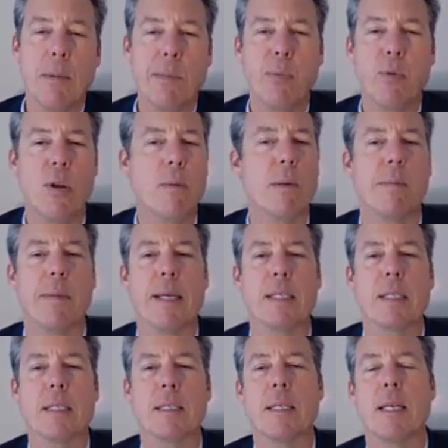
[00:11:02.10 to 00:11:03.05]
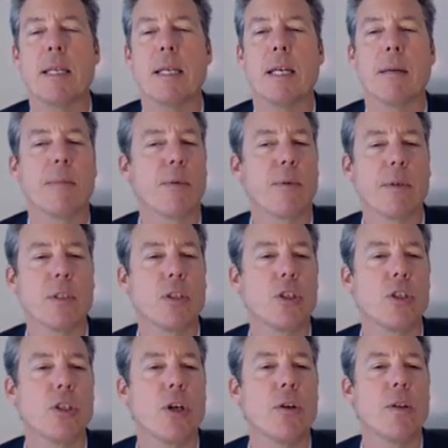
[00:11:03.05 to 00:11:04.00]
and some employment-based intending
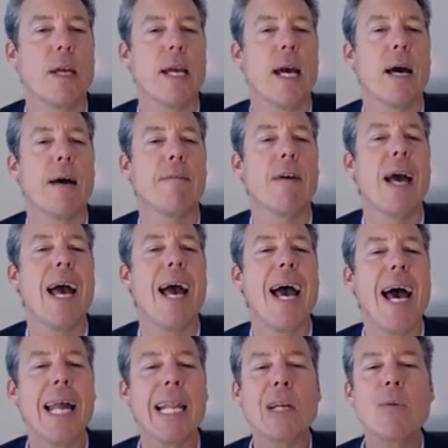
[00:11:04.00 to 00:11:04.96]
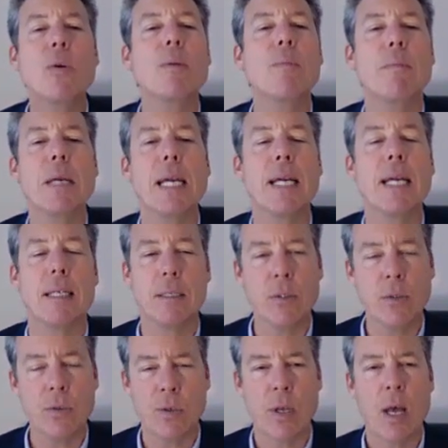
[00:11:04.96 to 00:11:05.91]
immigrants to show they have adequate
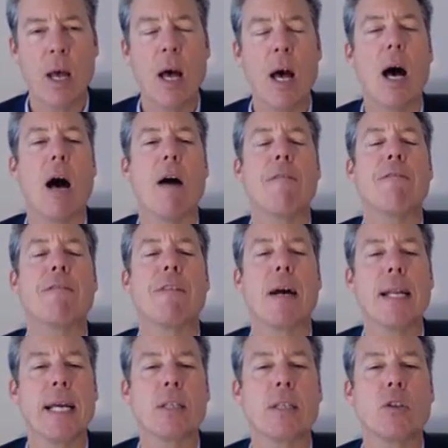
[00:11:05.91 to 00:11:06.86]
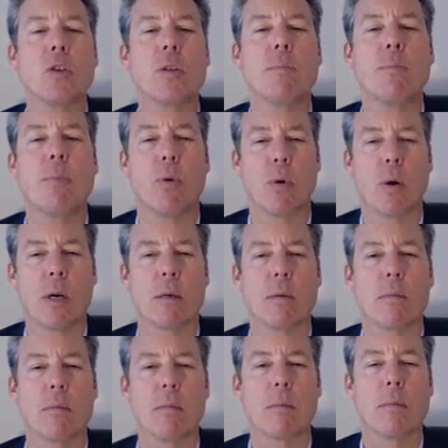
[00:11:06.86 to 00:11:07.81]
means of financial
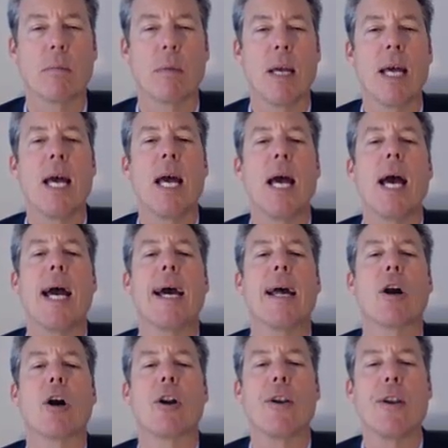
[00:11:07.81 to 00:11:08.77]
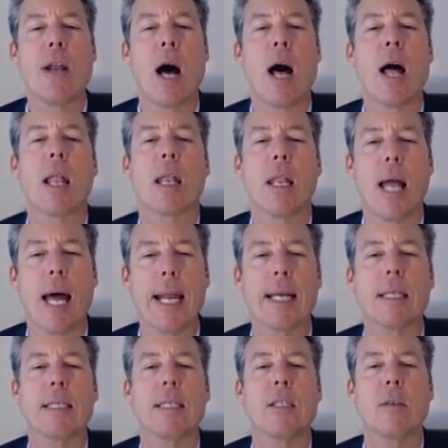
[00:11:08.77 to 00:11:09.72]
support and are not
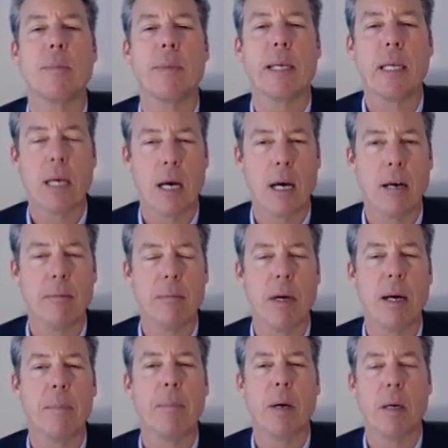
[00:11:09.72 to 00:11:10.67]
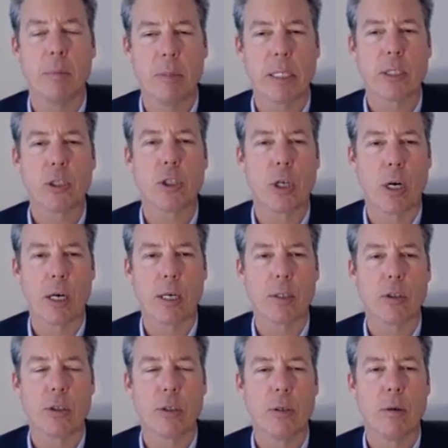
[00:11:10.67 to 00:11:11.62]
likely to become a public
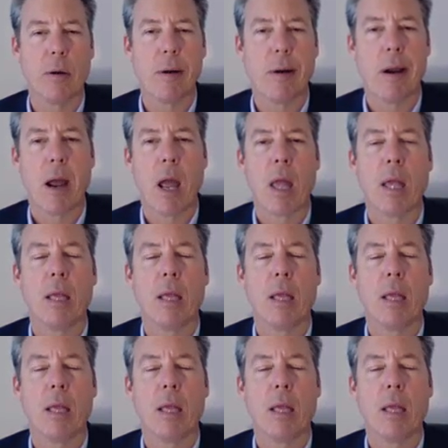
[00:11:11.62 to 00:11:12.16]
charge.